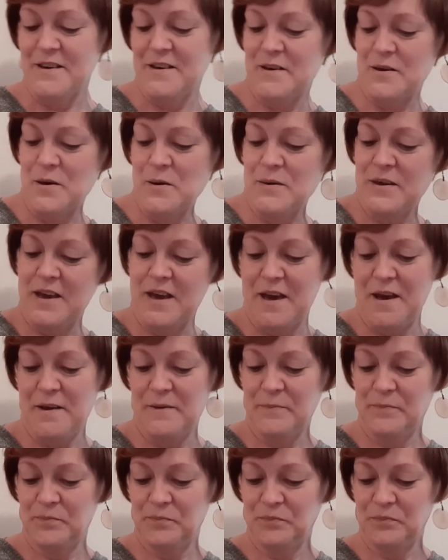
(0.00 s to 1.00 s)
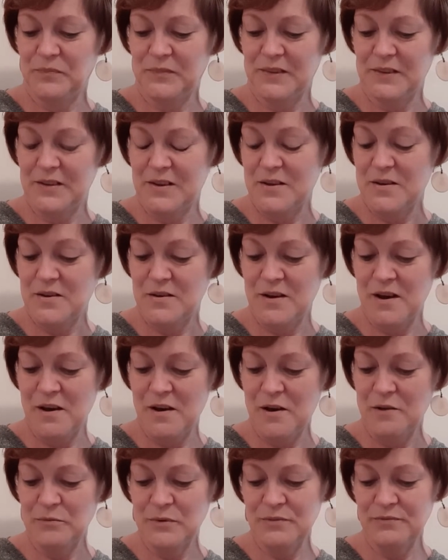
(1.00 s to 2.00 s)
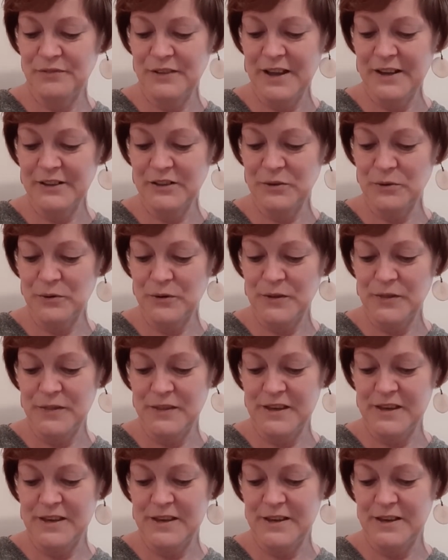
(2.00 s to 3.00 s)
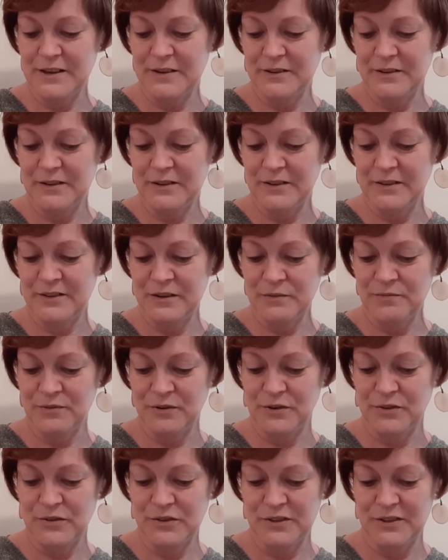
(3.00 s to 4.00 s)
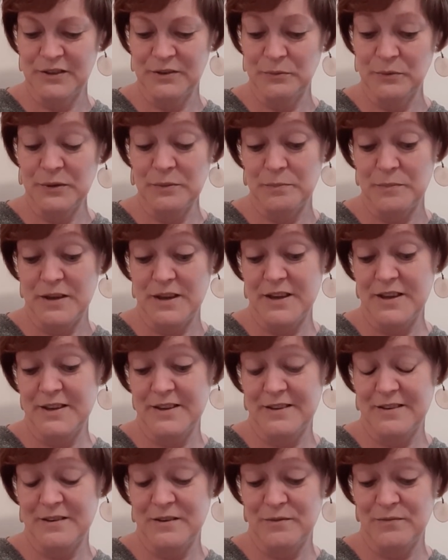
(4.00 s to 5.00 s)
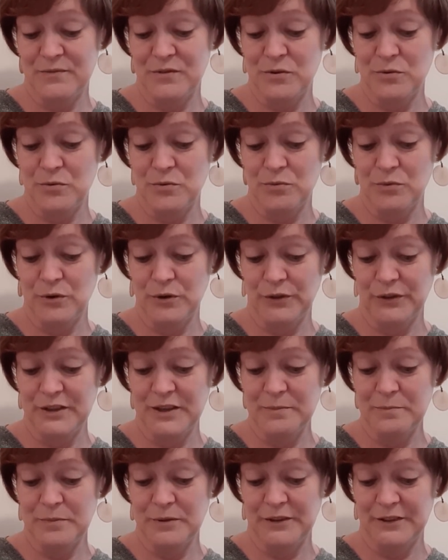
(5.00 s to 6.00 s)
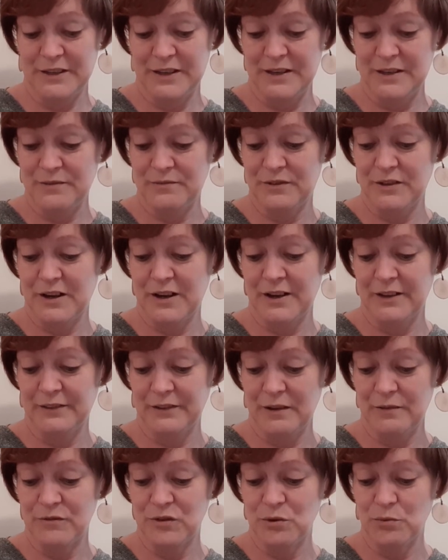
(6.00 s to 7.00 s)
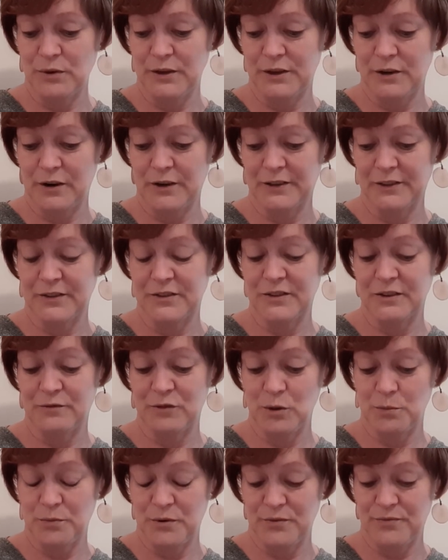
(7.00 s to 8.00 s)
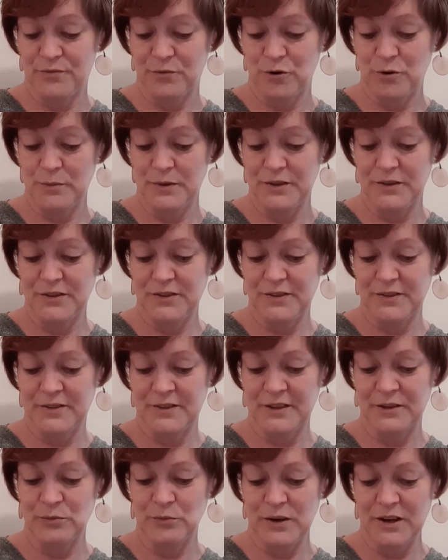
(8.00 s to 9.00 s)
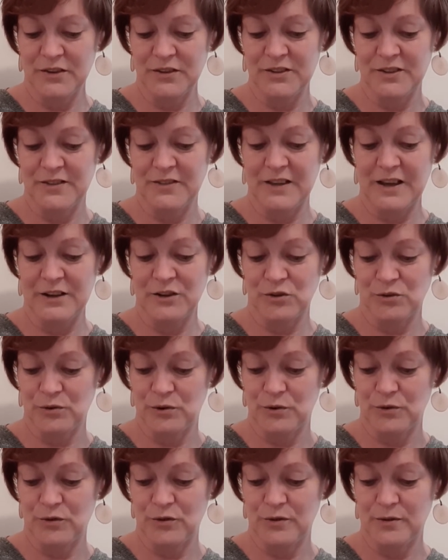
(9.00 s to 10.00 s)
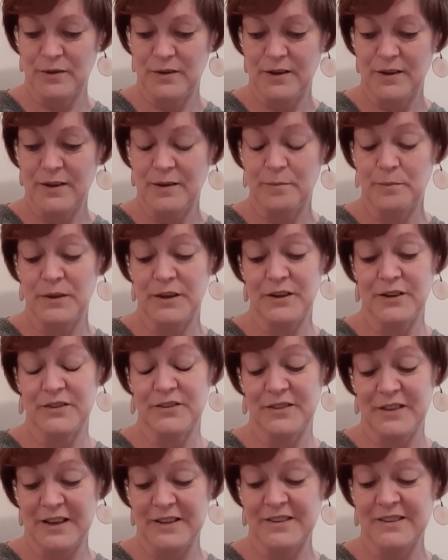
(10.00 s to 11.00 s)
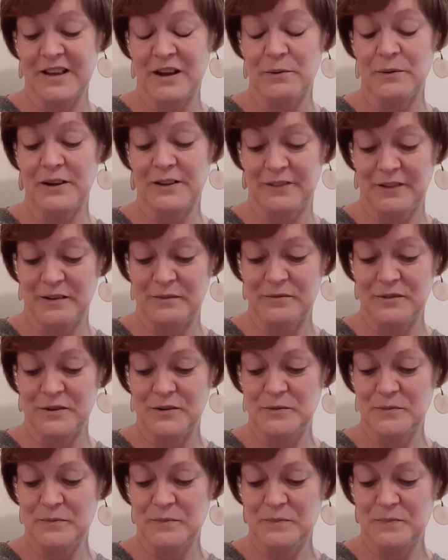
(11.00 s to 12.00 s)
Okay. Reflect on the difference it would make if you really believed, "I love you regardless of your performance." Then rest in that truth, because that's how I love you.